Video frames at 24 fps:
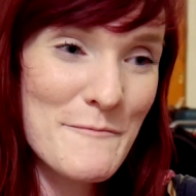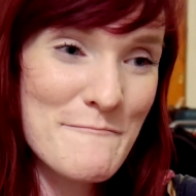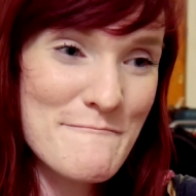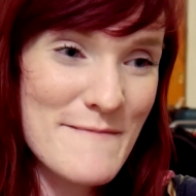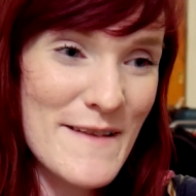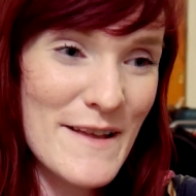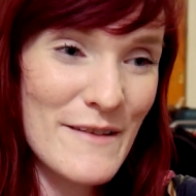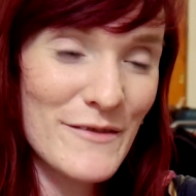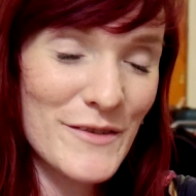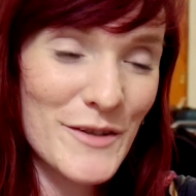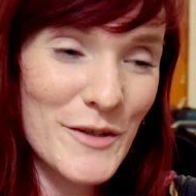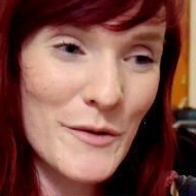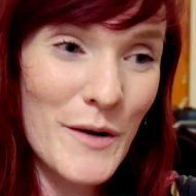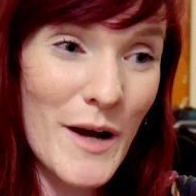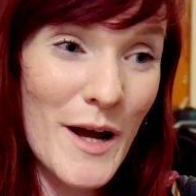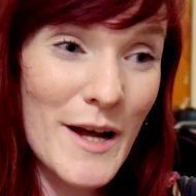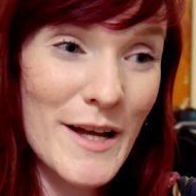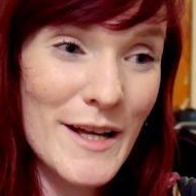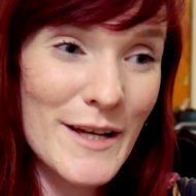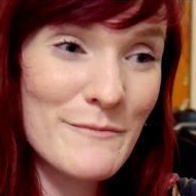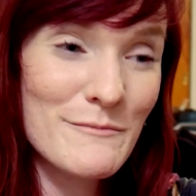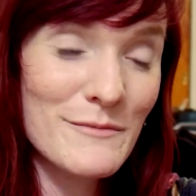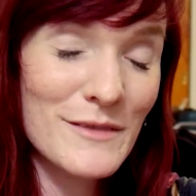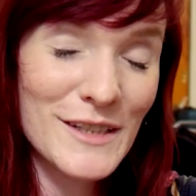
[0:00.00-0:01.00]
even though
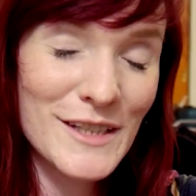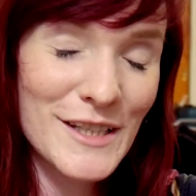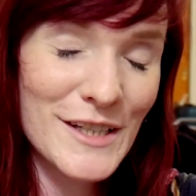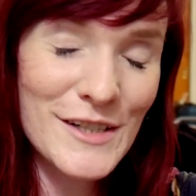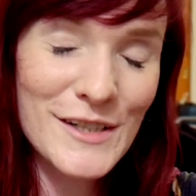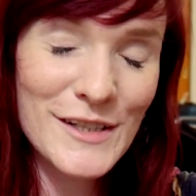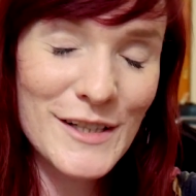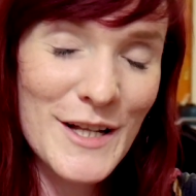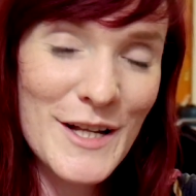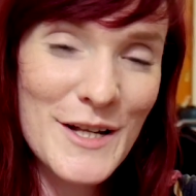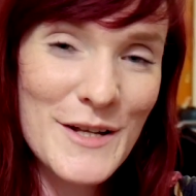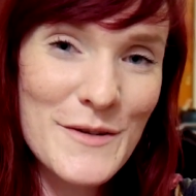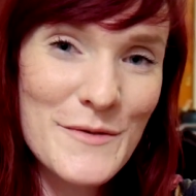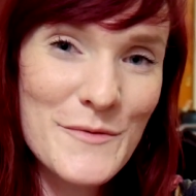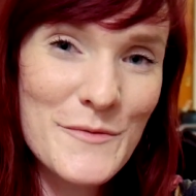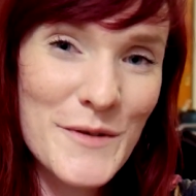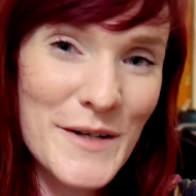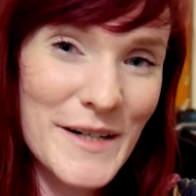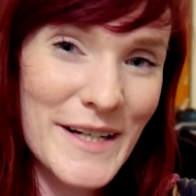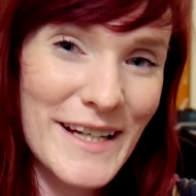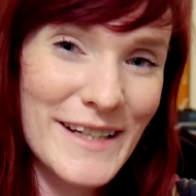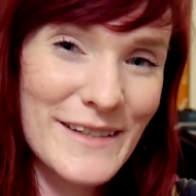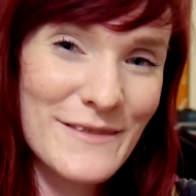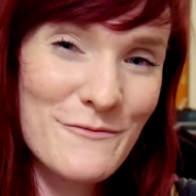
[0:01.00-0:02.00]
I am literally
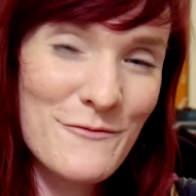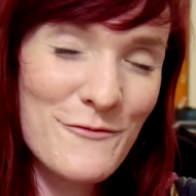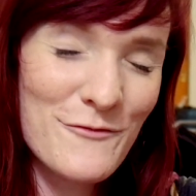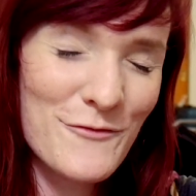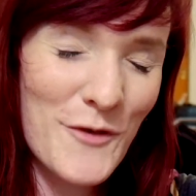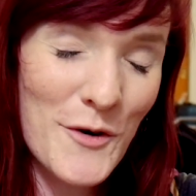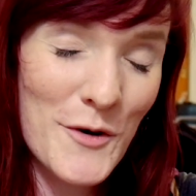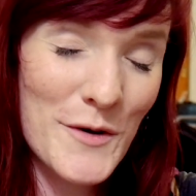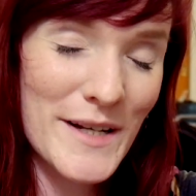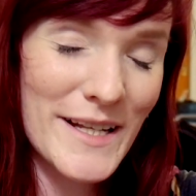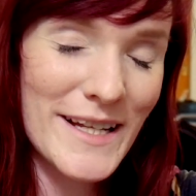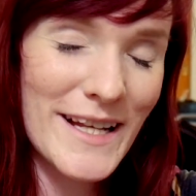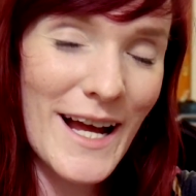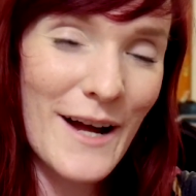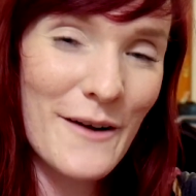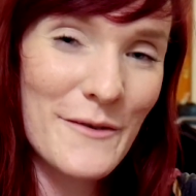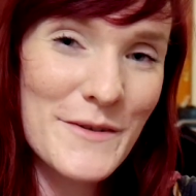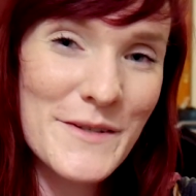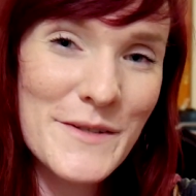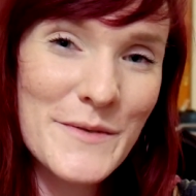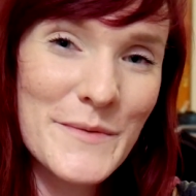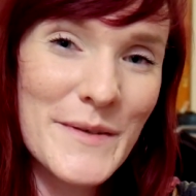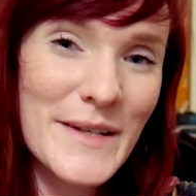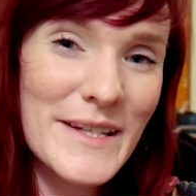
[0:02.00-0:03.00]
working 40
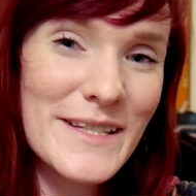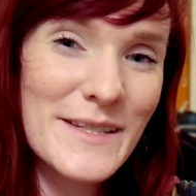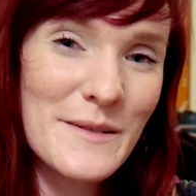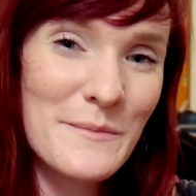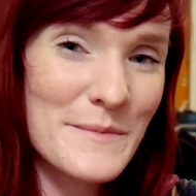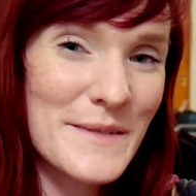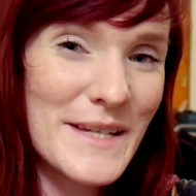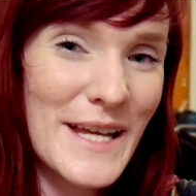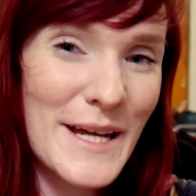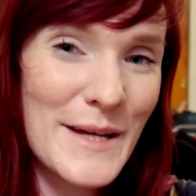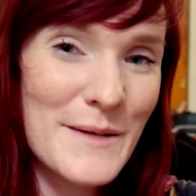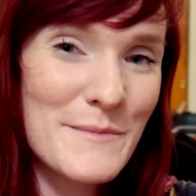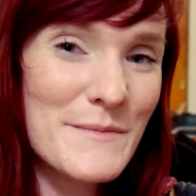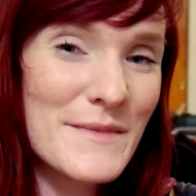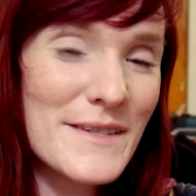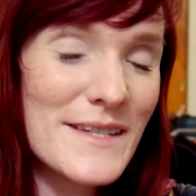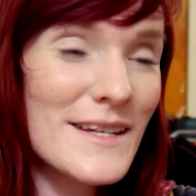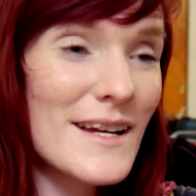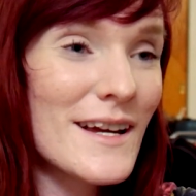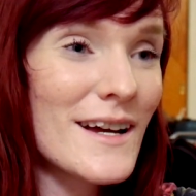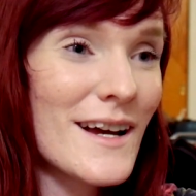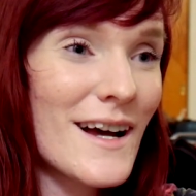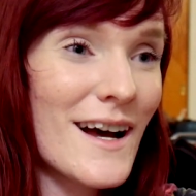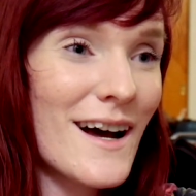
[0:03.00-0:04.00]
hours a week
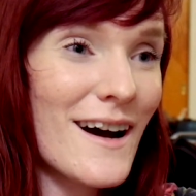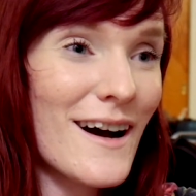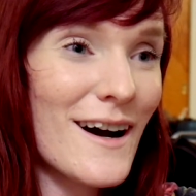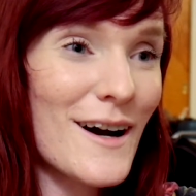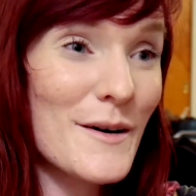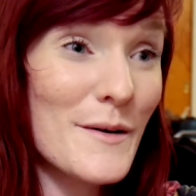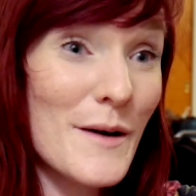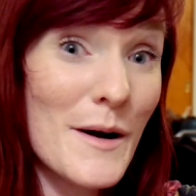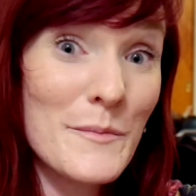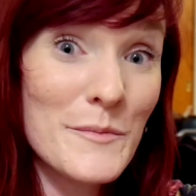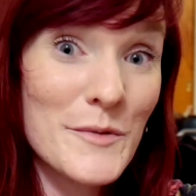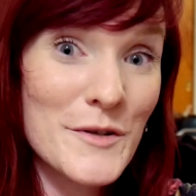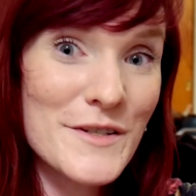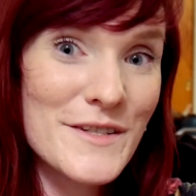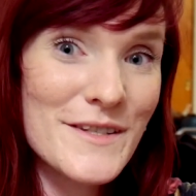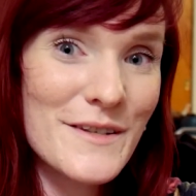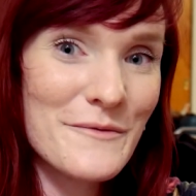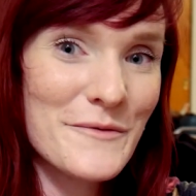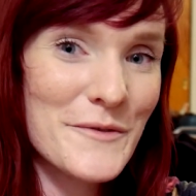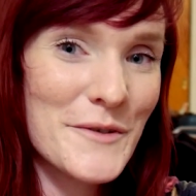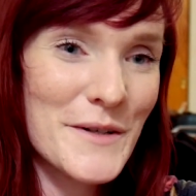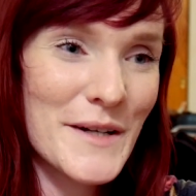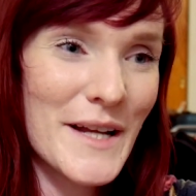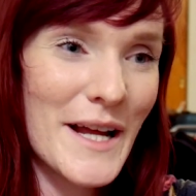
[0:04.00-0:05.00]
sometimes, upwards
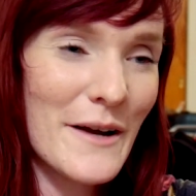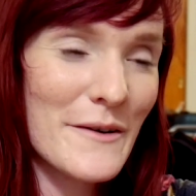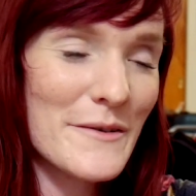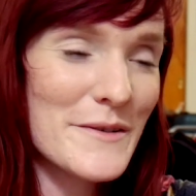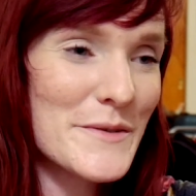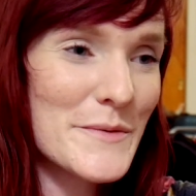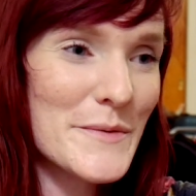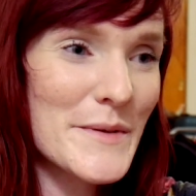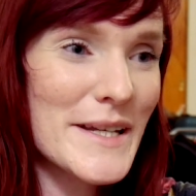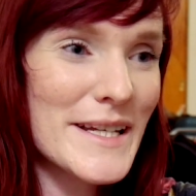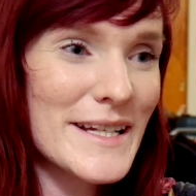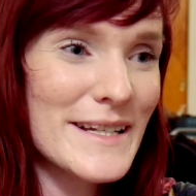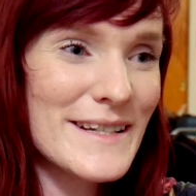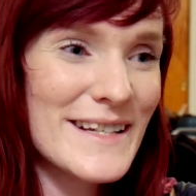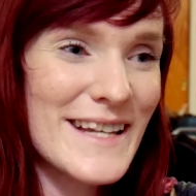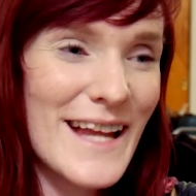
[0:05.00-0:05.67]
of 40 hours a week.